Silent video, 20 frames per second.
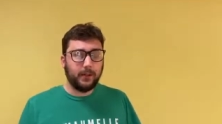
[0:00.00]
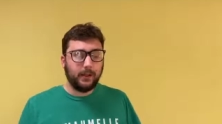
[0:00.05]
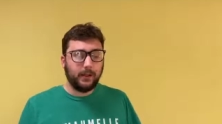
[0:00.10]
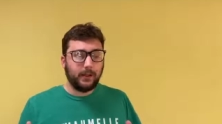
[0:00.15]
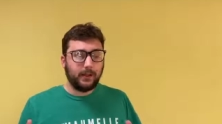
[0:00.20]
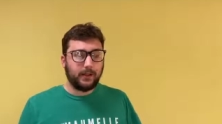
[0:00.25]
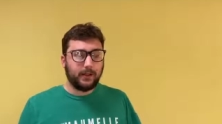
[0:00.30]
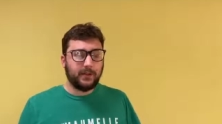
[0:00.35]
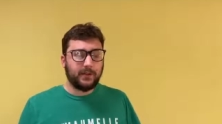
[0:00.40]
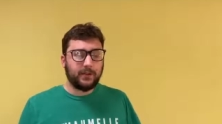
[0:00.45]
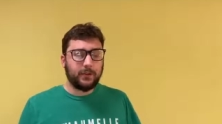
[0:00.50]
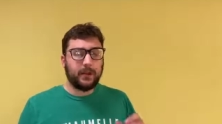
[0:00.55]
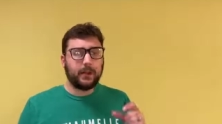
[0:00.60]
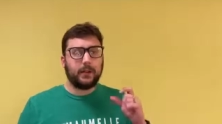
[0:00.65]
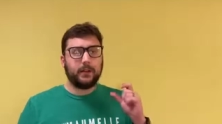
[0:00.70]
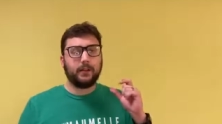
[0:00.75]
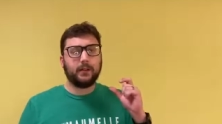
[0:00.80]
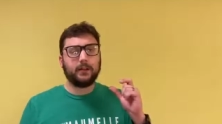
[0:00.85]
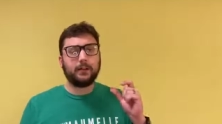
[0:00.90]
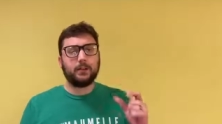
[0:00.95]
this
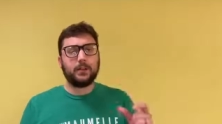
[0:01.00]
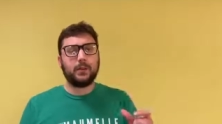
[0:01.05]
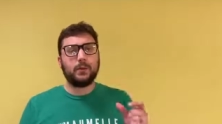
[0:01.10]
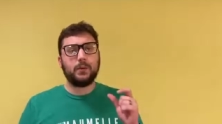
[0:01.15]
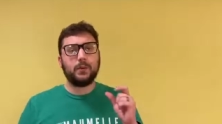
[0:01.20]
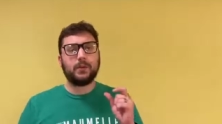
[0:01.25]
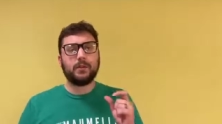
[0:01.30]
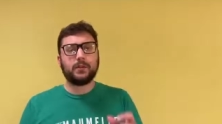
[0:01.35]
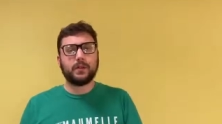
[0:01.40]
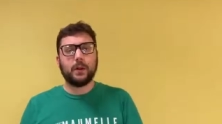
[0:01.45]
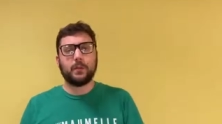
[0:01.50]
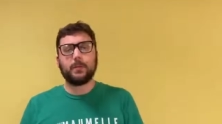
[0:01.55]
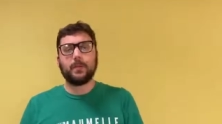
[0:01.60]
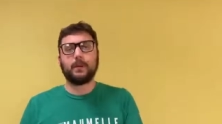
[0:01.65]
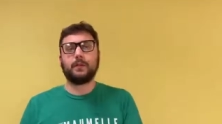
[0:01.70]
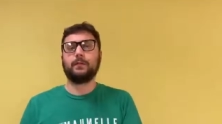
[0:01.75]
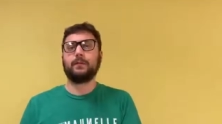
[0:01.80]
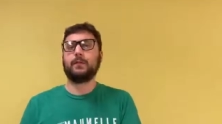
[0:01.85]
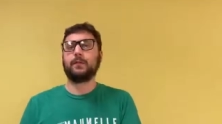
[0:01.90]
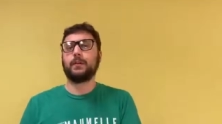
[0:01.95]
week, do
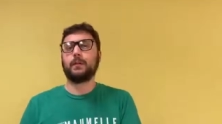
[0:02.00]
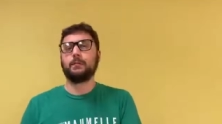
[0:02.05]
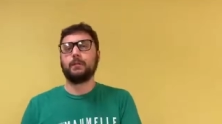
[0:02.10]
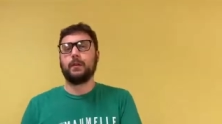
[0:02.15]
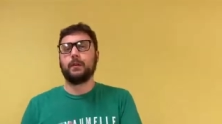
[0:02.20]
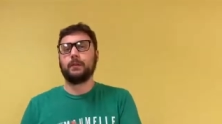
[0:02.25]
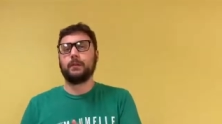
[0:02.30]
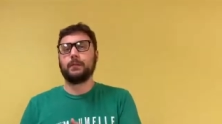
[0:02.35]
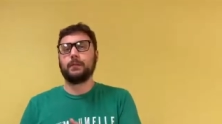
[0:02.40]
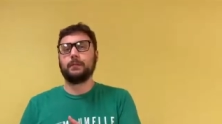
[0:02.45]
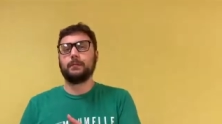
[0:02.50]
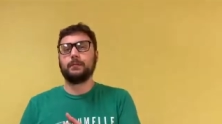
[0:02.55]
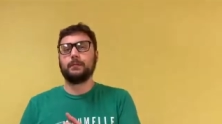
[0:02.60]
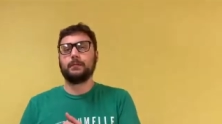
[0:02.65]
something for your mother